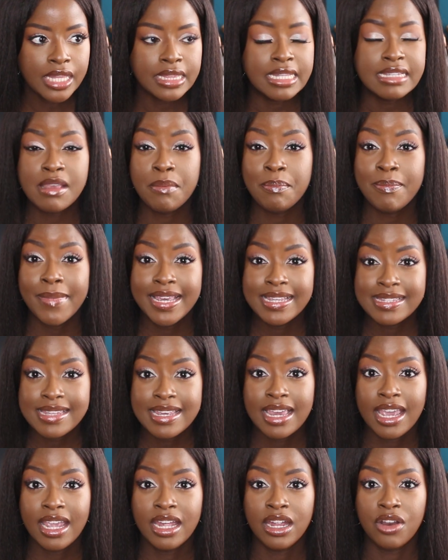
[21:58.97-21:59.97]
this
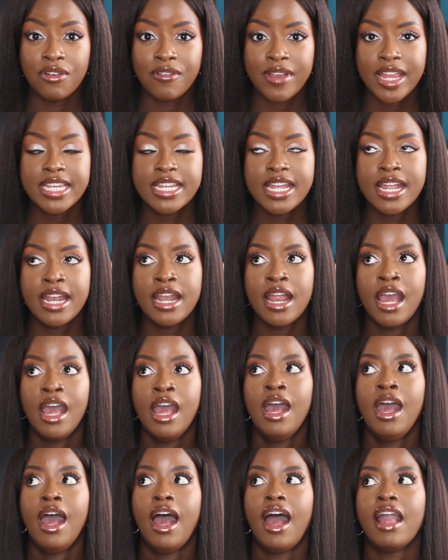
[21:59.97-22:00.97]
amazing ingredient,
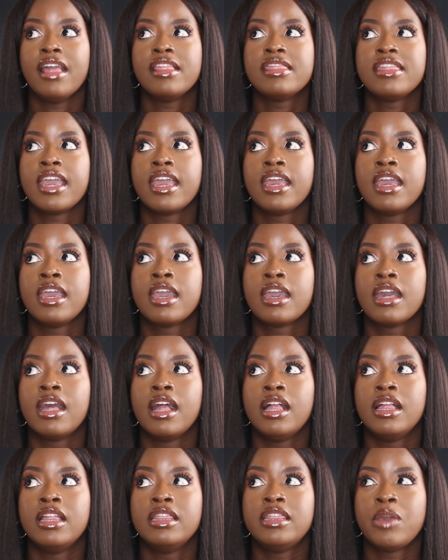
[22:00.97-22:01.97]
I think
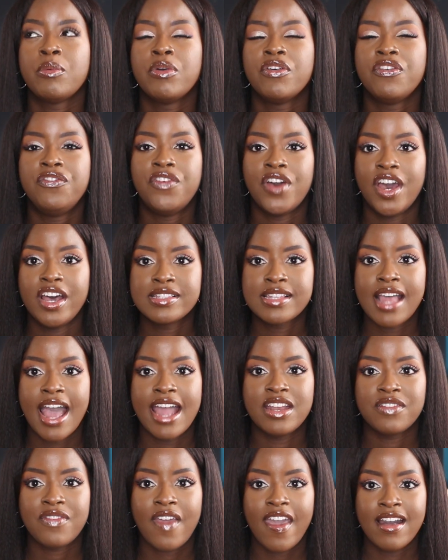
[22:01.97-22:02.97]
they were first
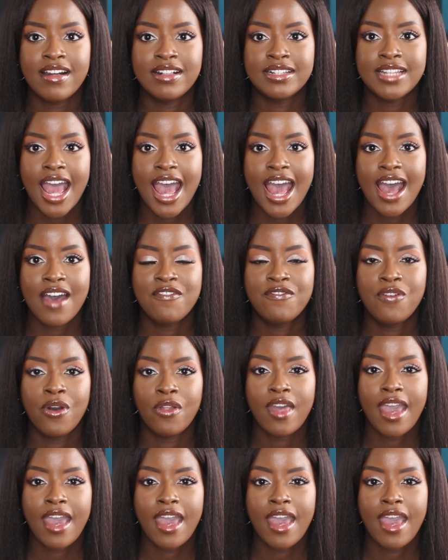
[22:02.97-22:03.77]
kind of hailed for